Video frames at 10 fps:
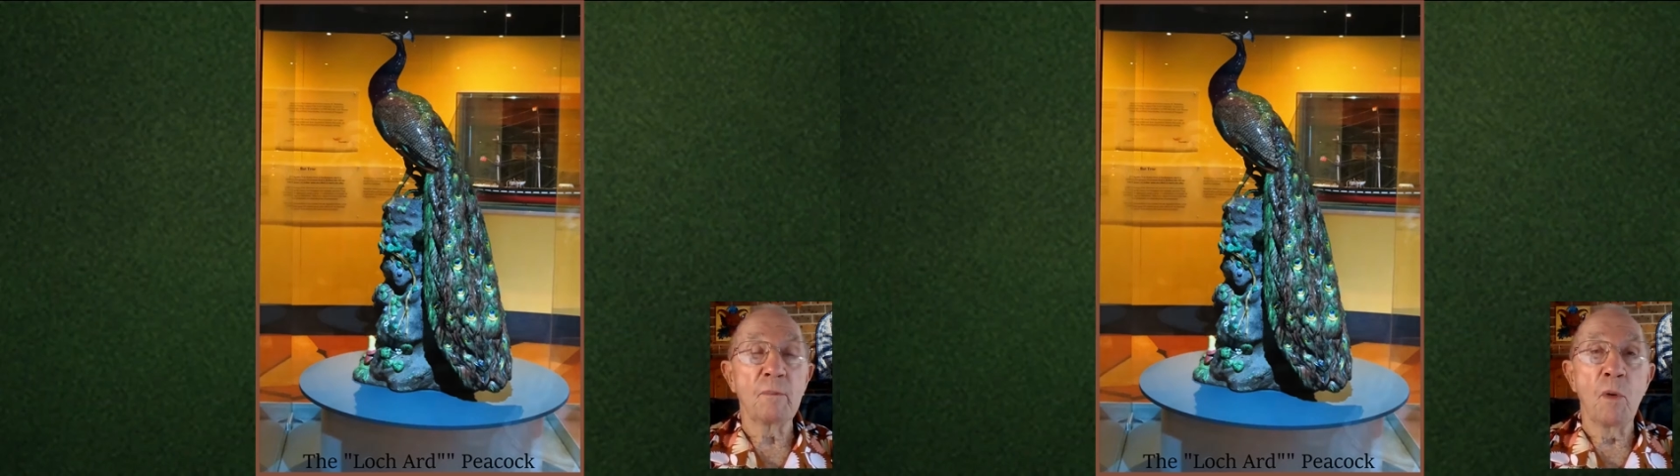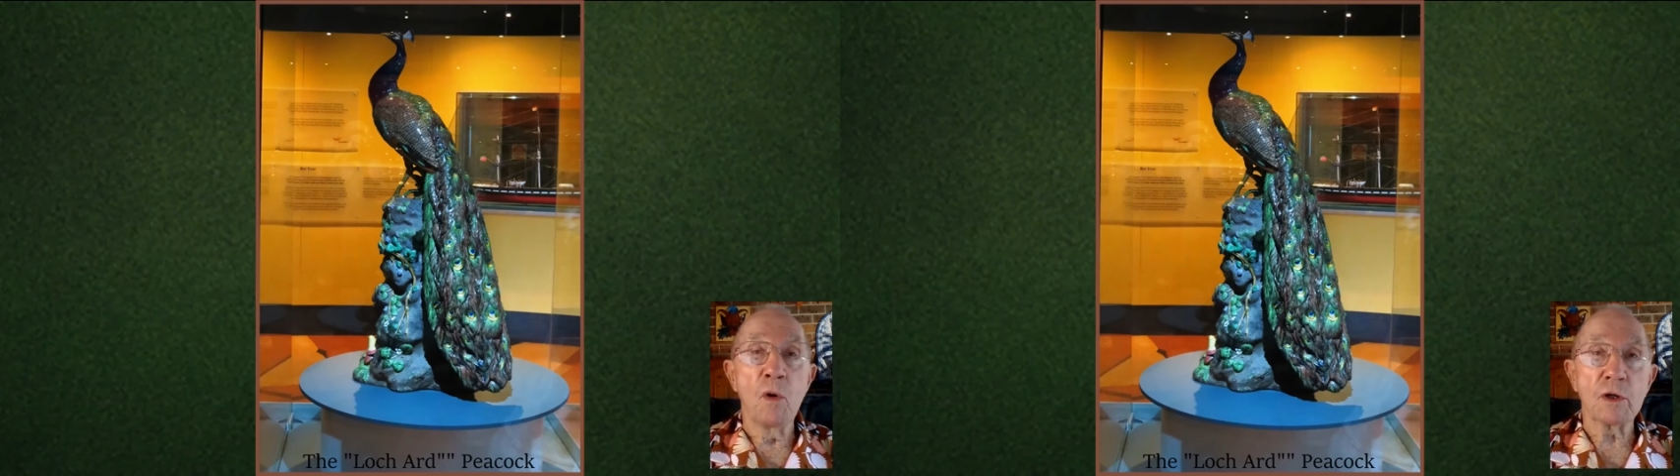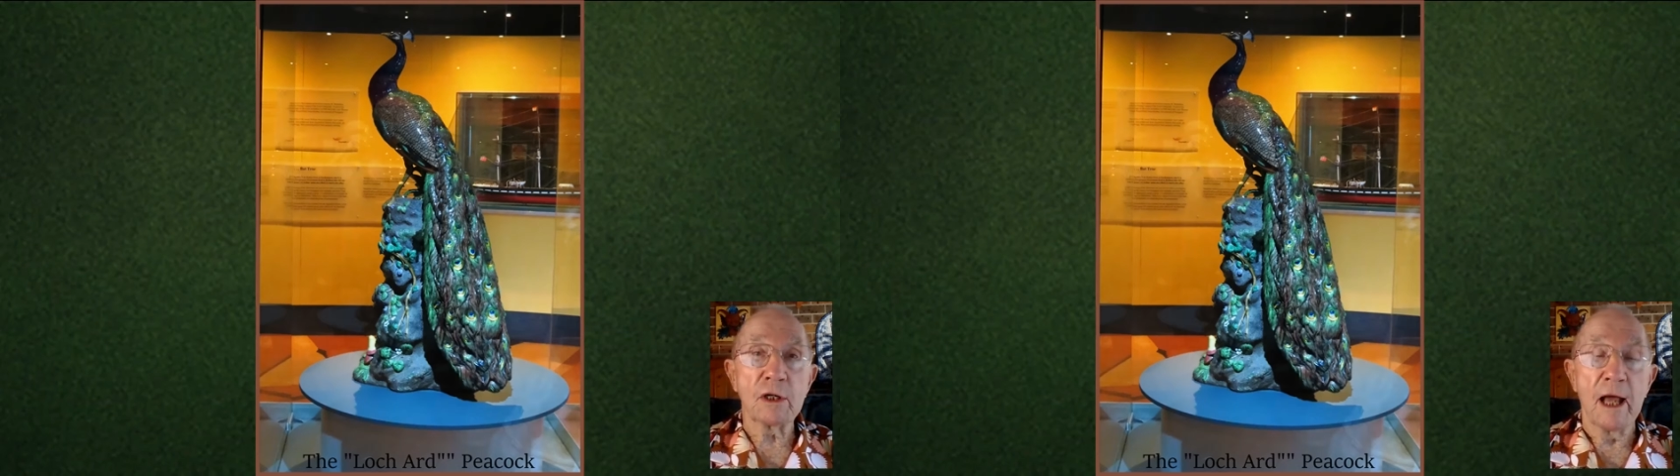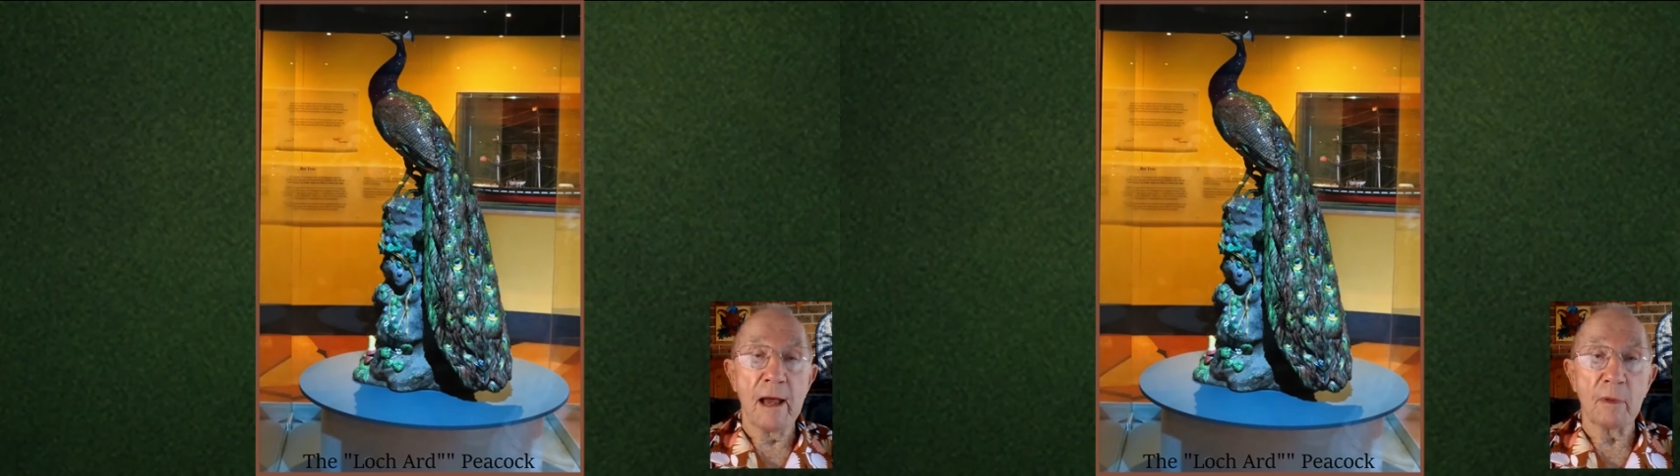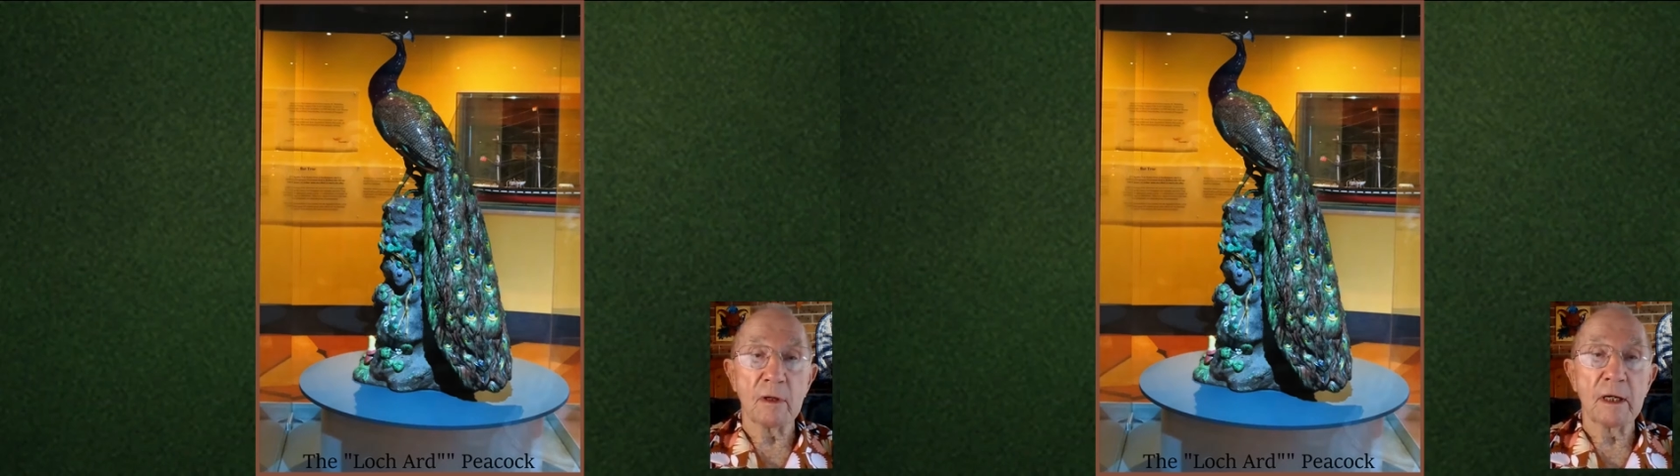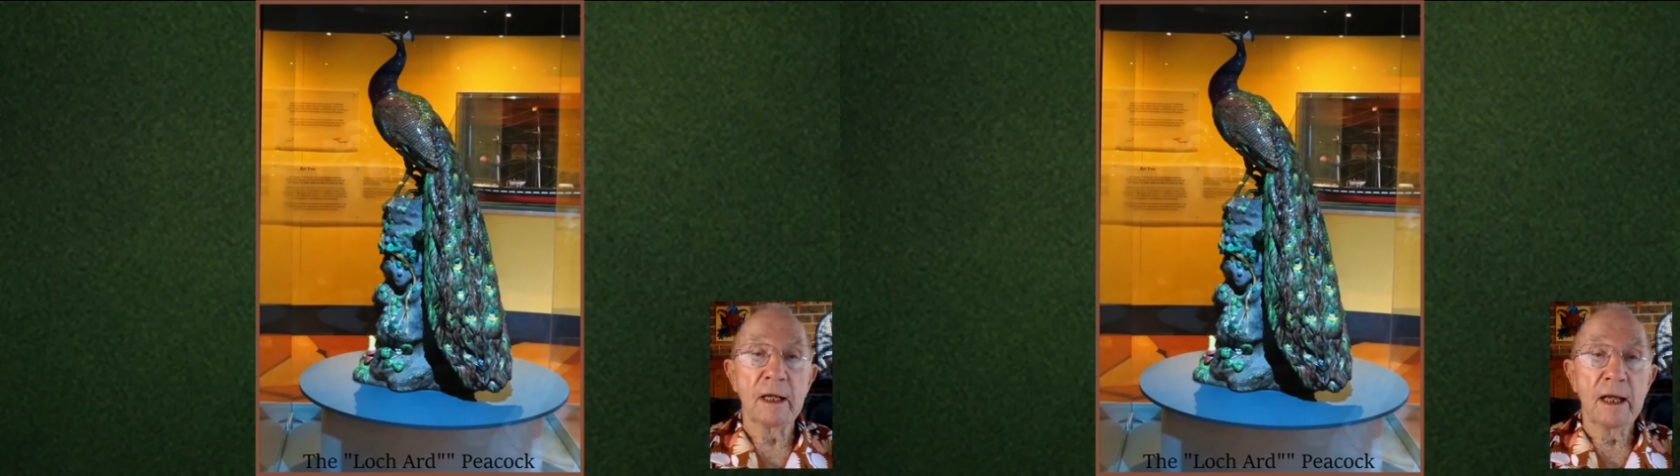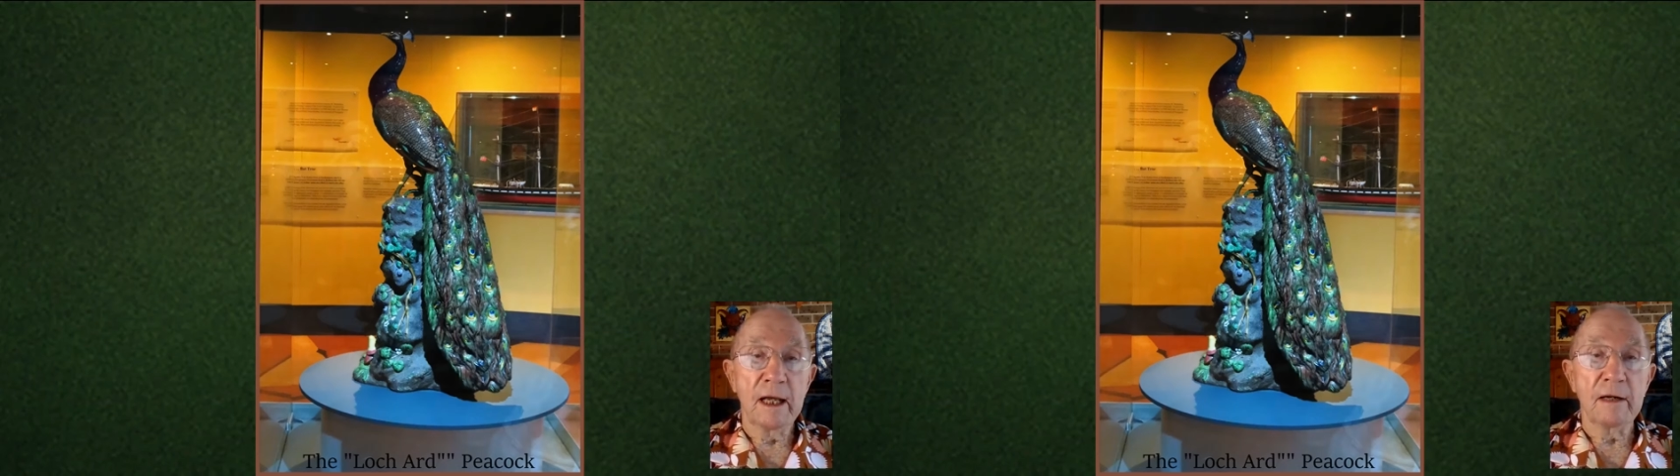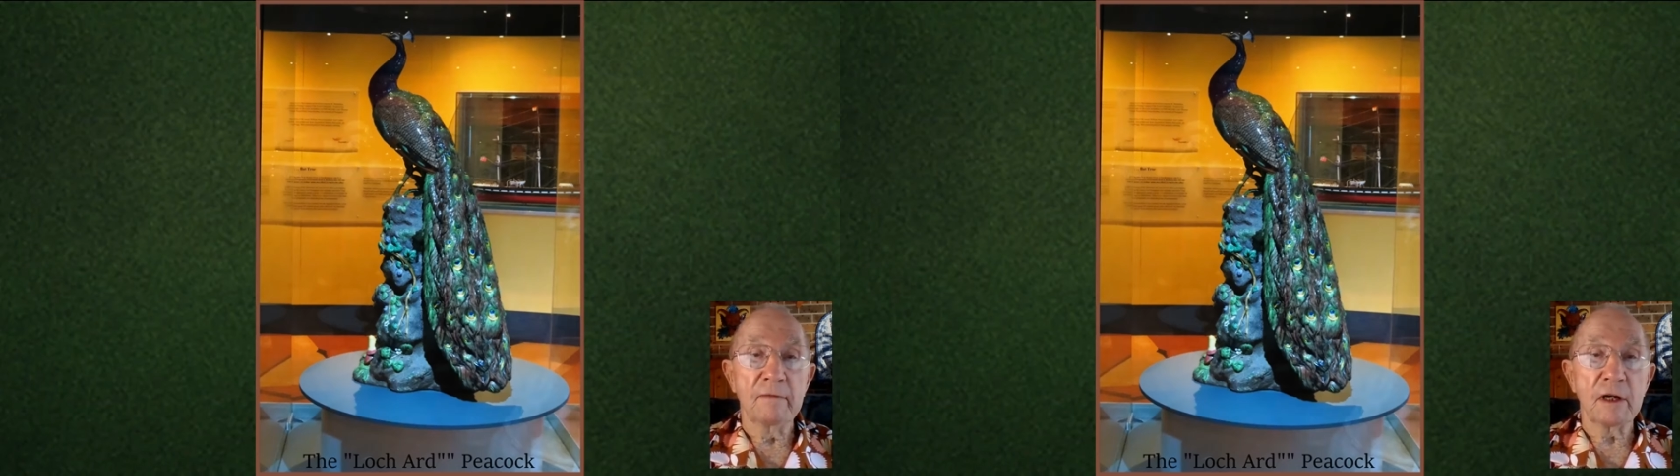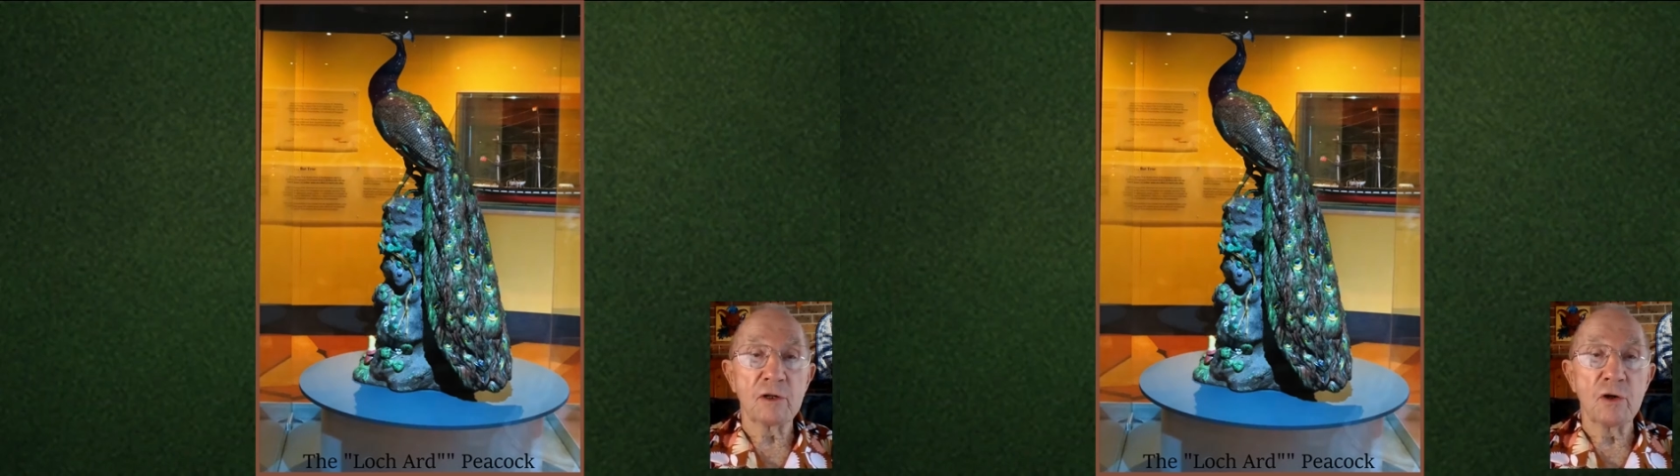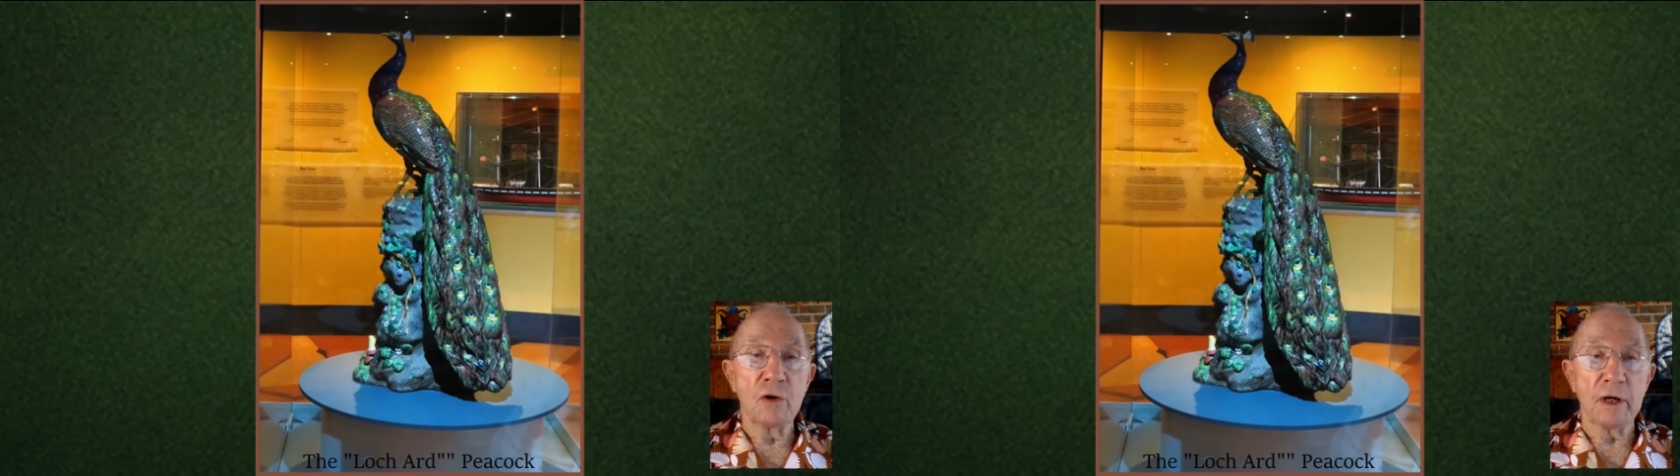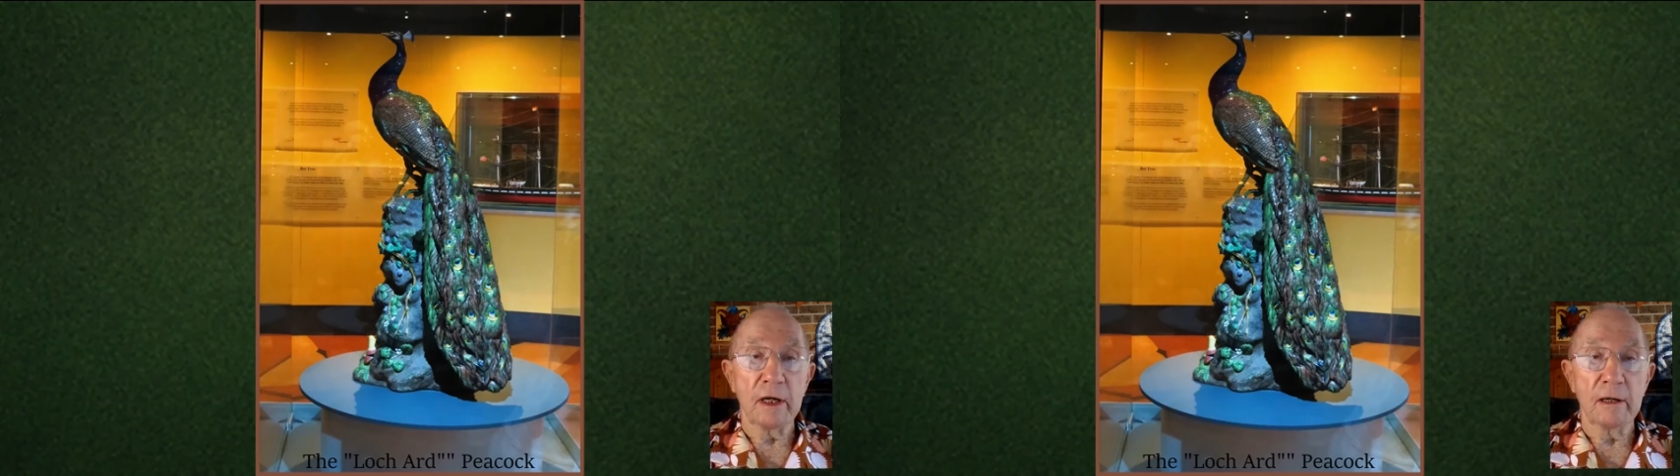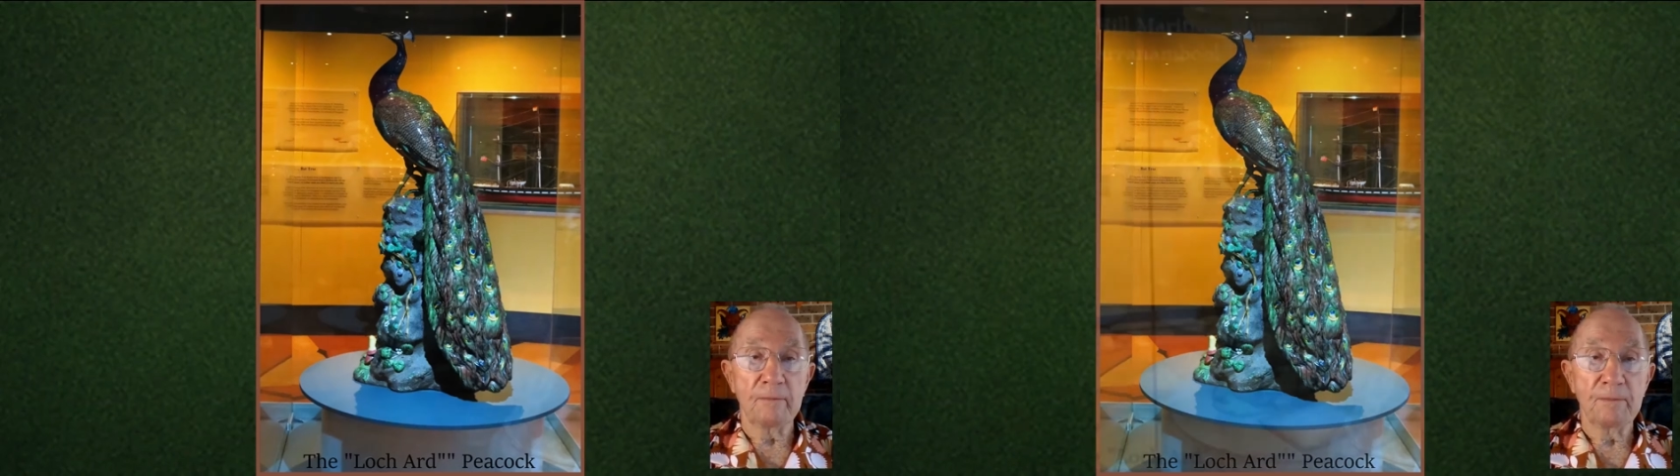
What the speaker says: Port Campbell in Victoria.